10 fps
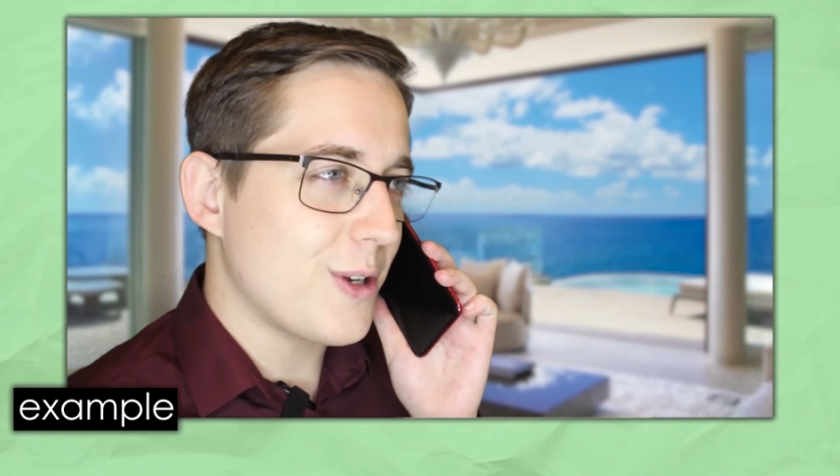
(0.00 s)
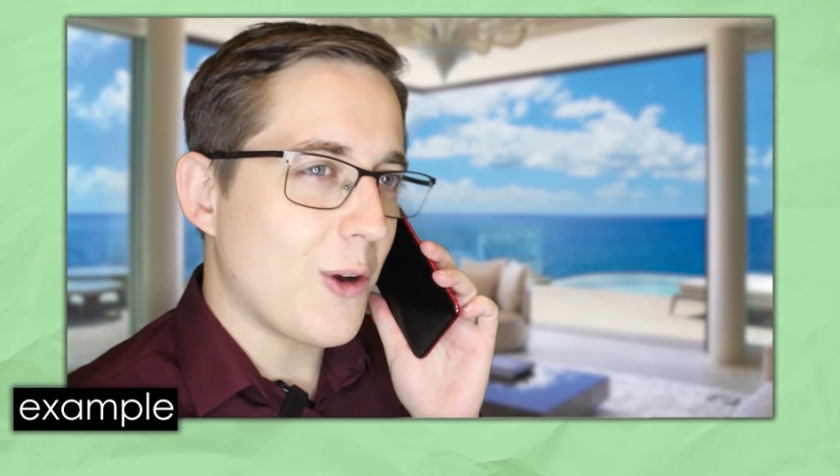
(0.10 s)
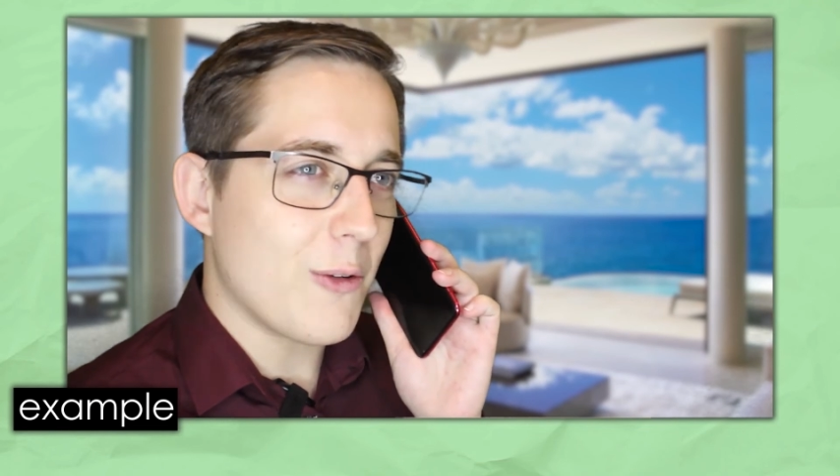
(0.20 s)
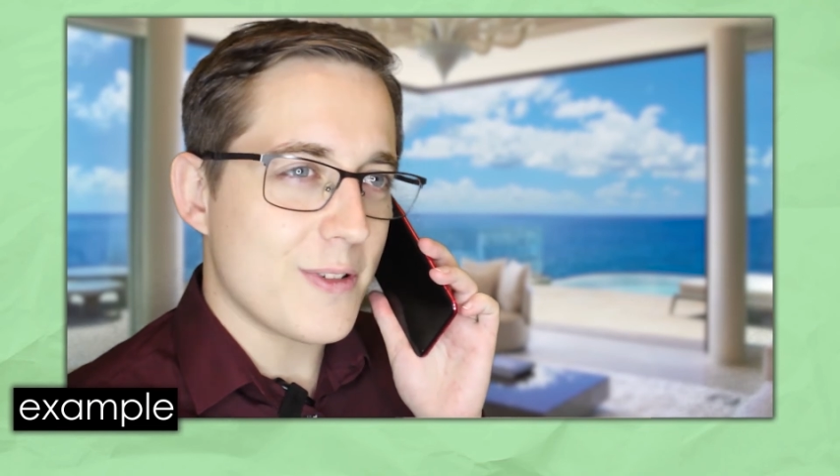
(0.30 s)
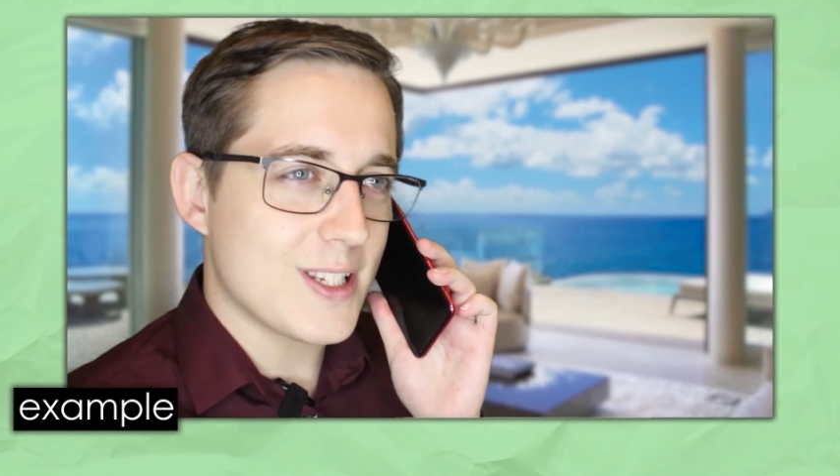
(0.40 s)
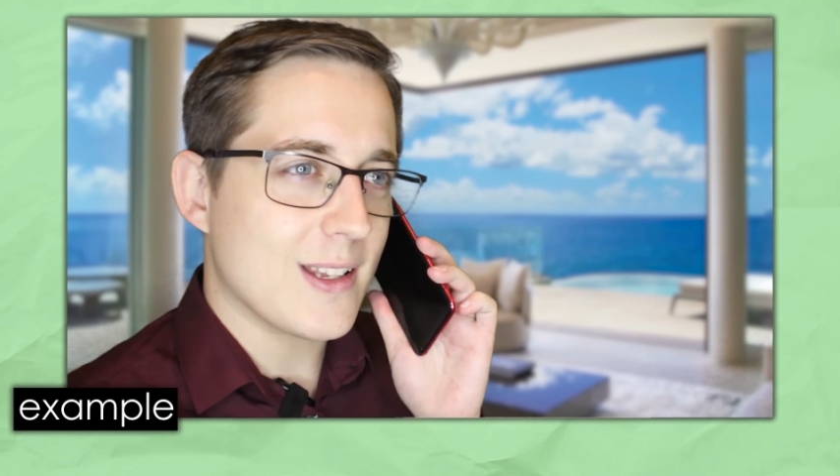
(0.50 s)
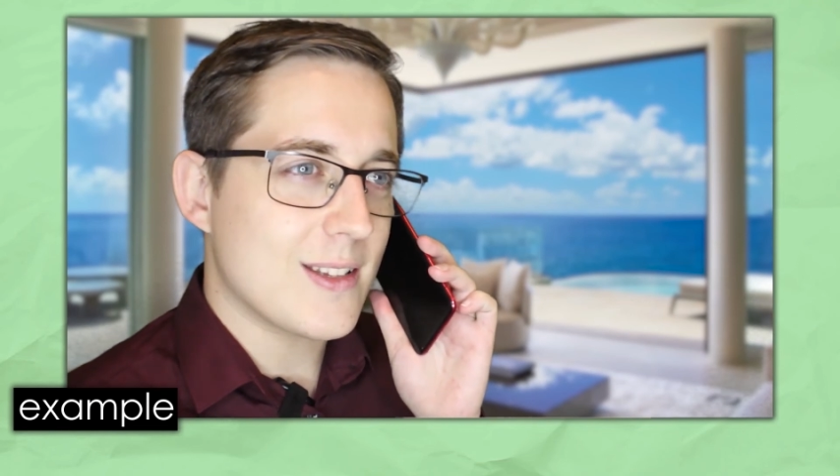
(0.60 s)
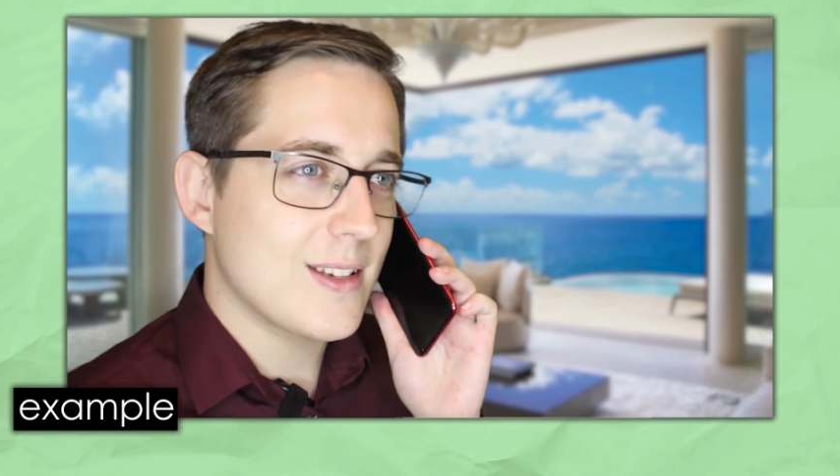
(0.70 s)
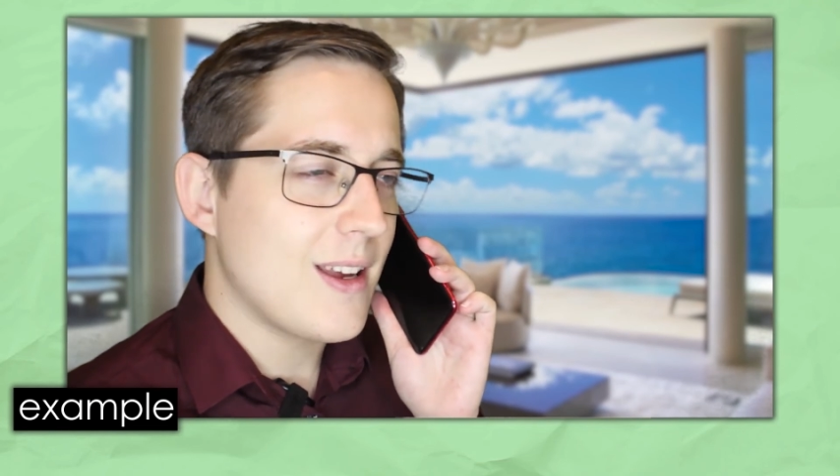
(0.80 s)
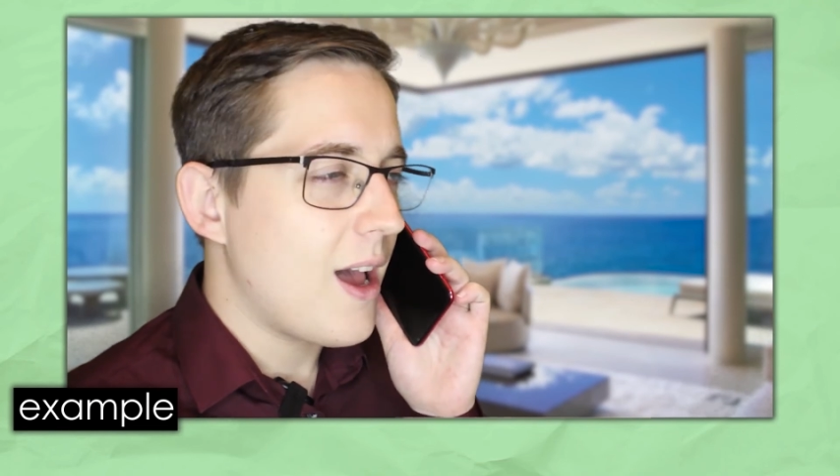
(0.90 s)
to your
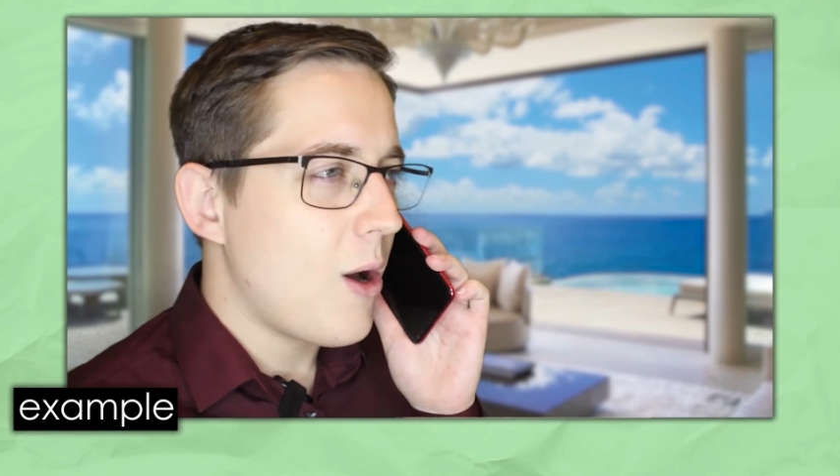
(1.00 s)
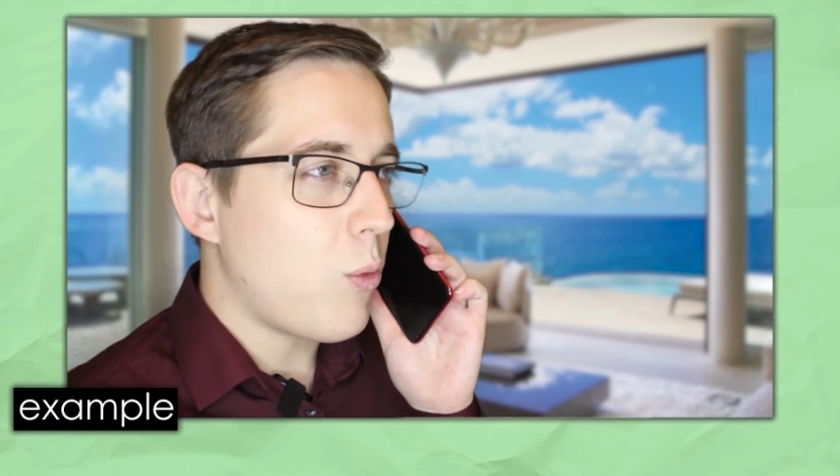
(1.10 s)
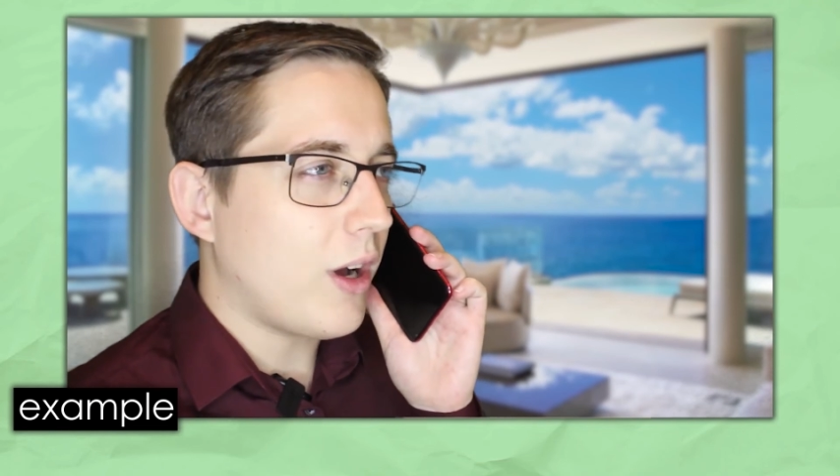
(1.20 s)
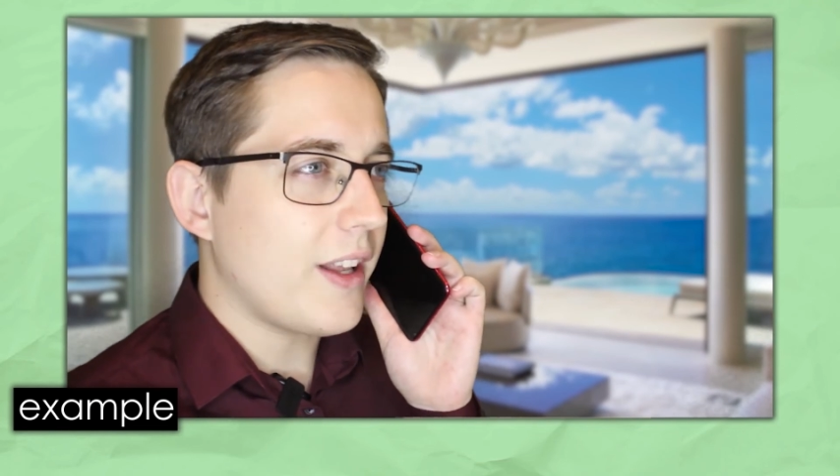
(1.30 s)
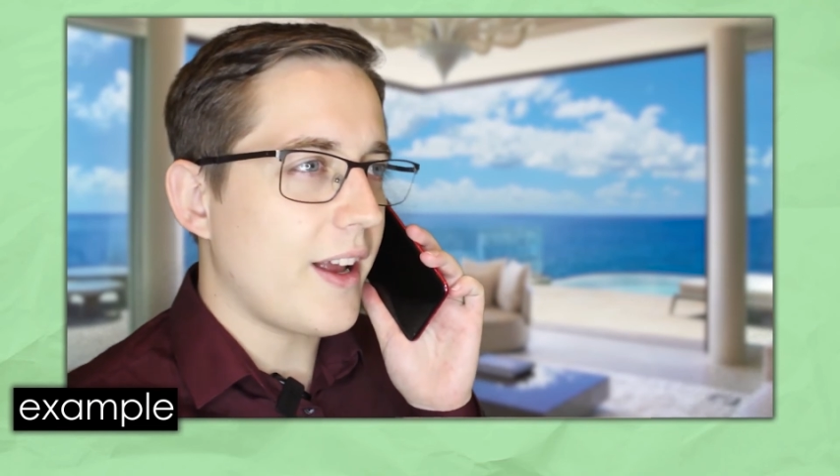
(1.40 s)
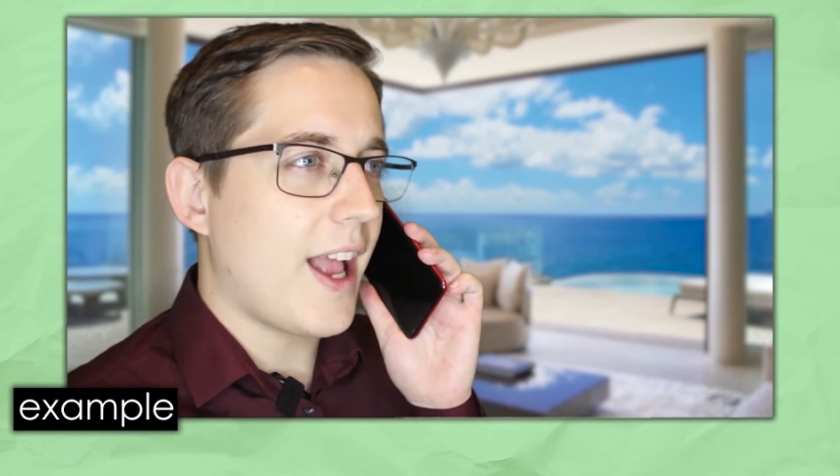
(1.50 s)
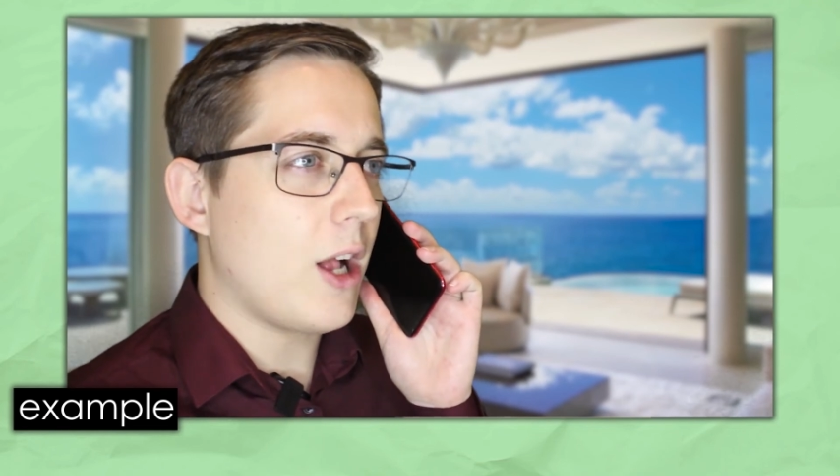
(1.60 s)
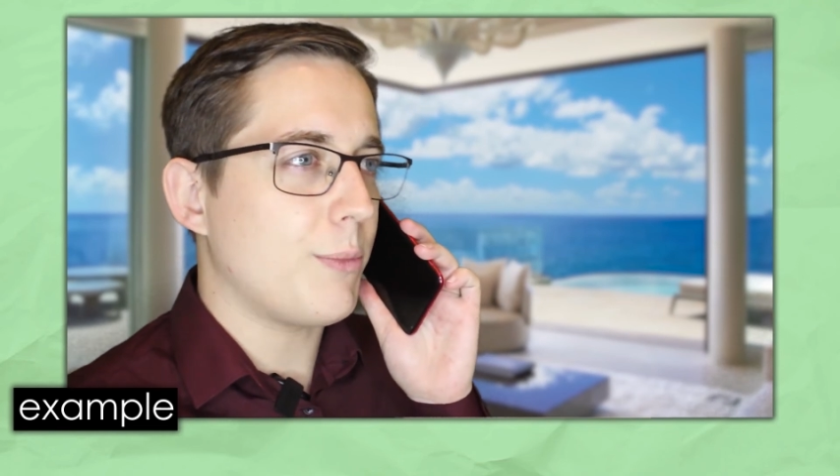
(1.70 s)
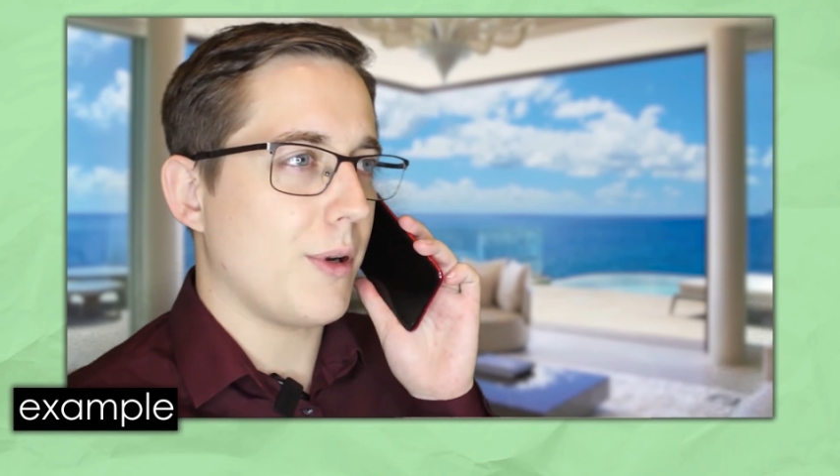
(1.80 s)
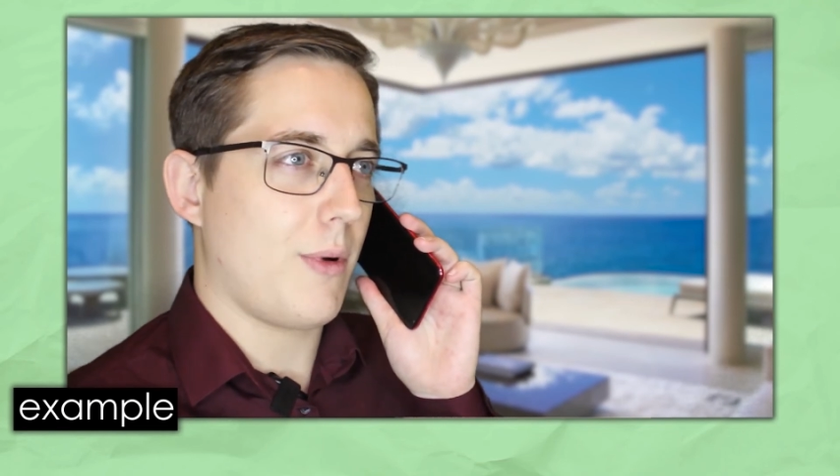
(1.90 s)
visit. What can I
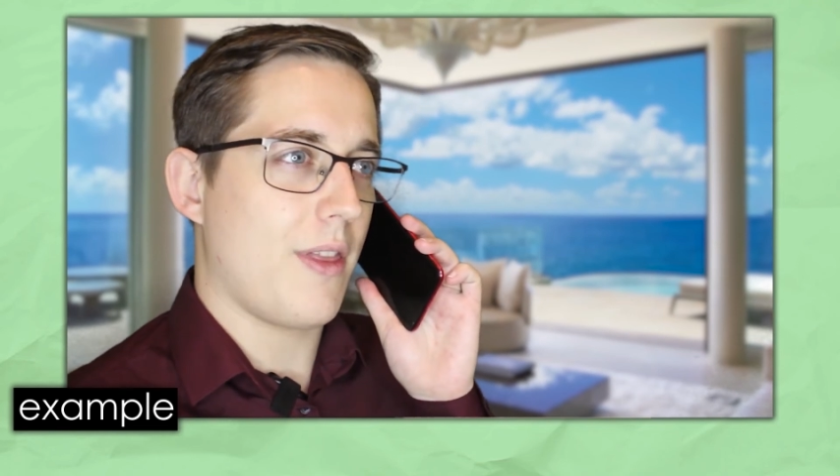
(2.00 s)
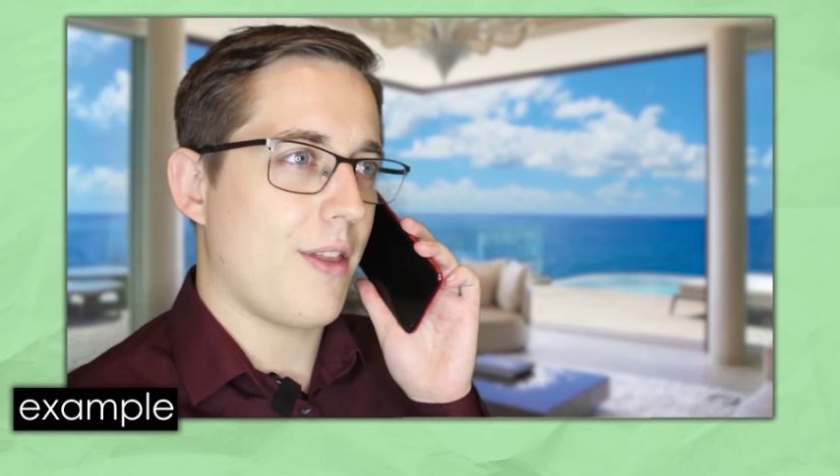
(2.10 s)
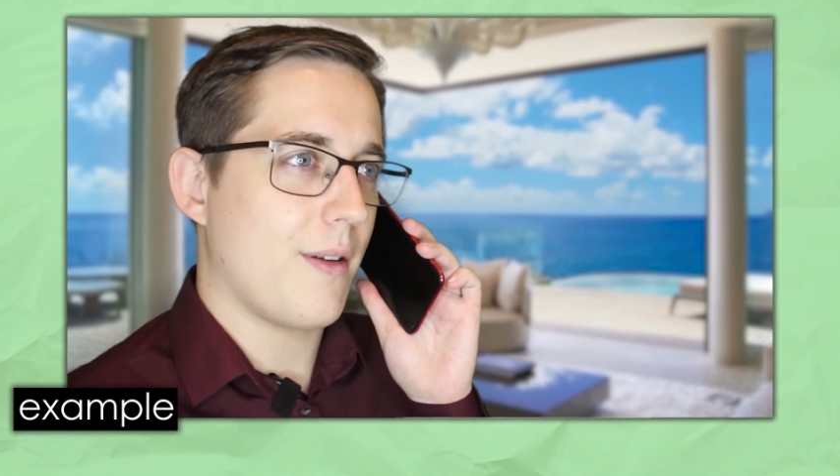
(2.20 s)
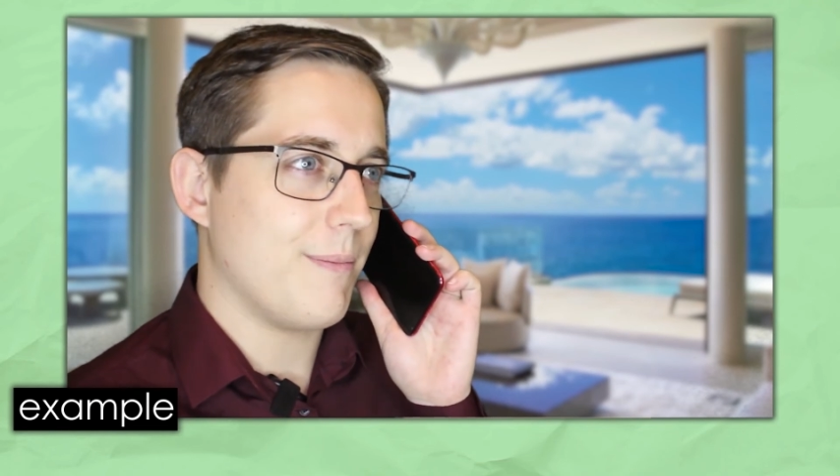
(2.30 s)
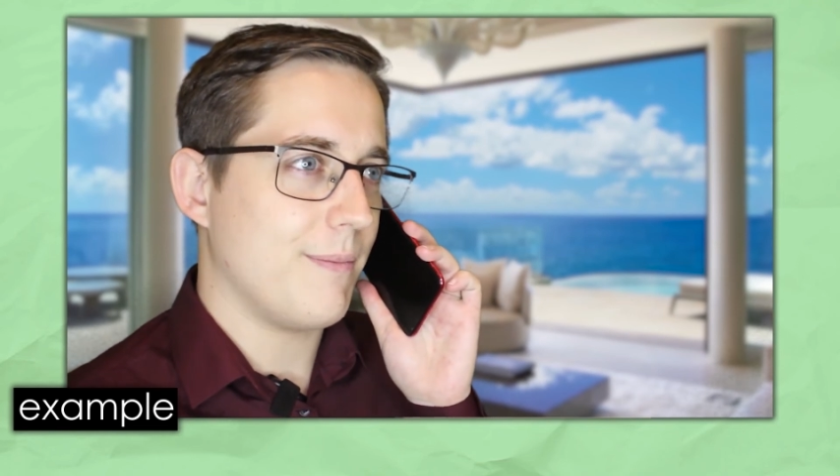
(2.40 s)
help you with?